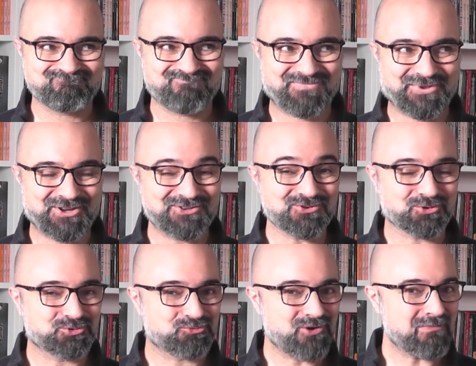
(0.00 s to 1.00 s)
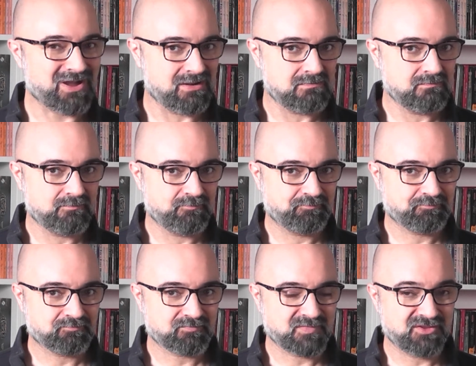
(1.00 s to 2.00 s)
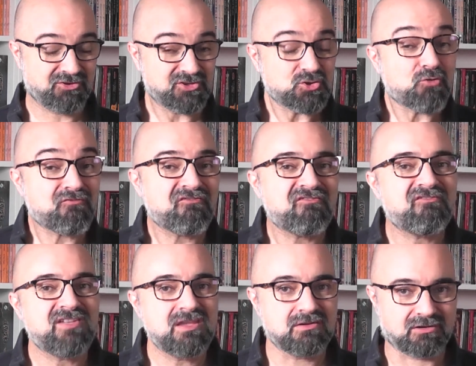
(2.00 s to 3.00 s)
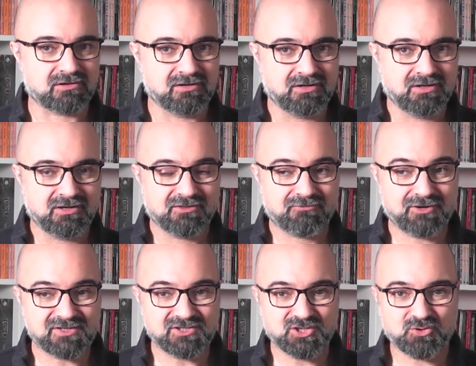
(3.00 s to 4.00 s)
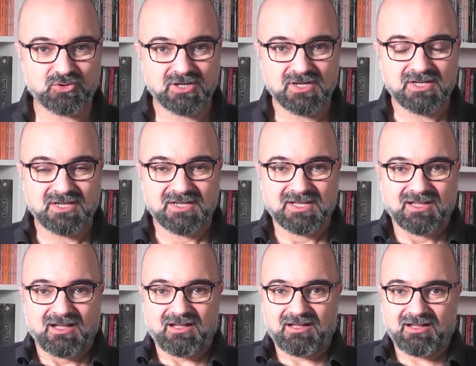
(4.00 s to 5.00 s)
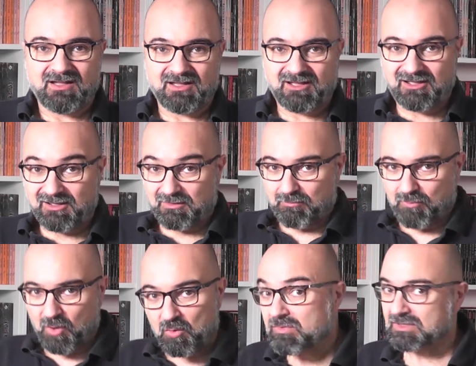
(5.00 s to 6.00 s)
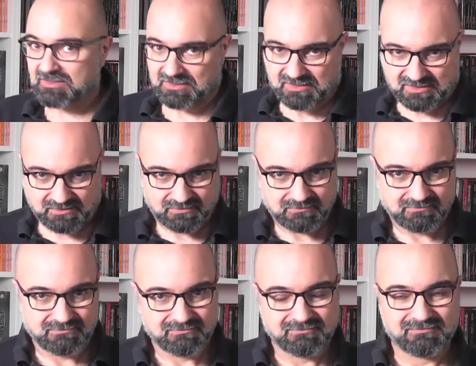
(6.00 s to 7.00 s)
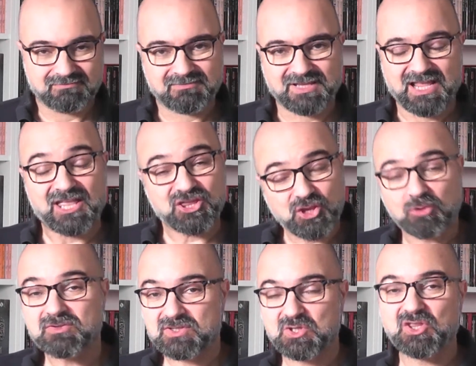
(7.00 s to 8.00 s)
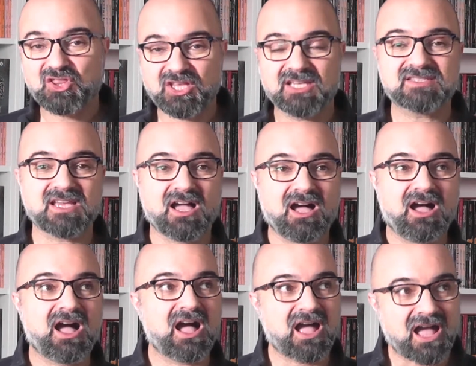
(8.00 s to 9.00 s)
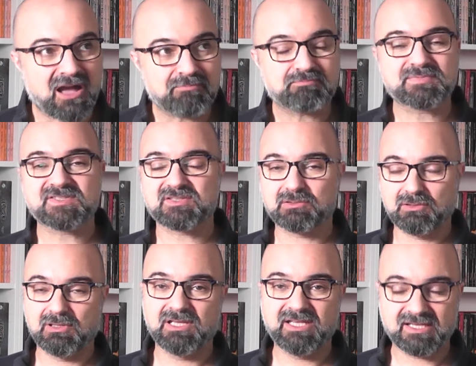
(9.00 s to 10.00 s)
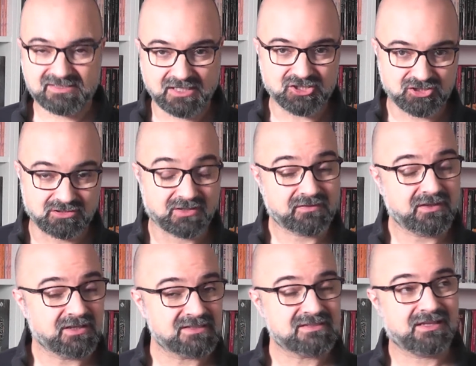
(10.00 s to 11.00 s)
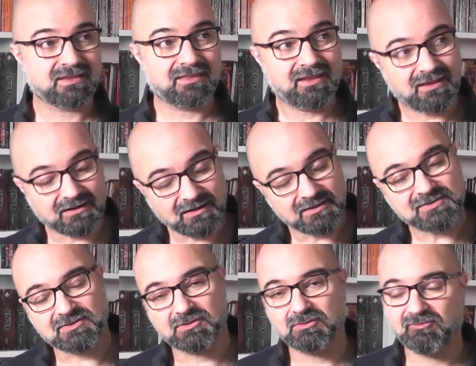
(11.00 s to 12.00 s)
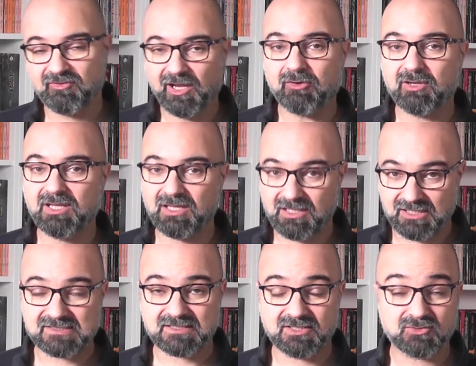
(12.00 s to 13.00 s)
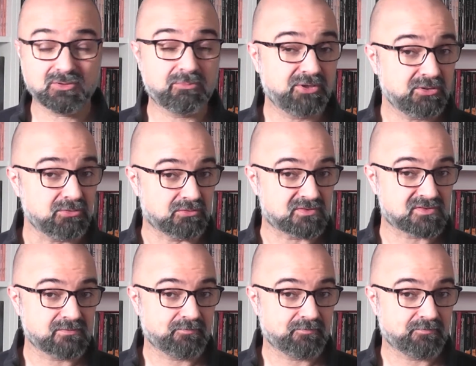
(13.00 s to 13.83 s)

there is no drama. There is no fear. There is no moment. And those two things are absolutely essential. The thing is that they are also very easy to abuse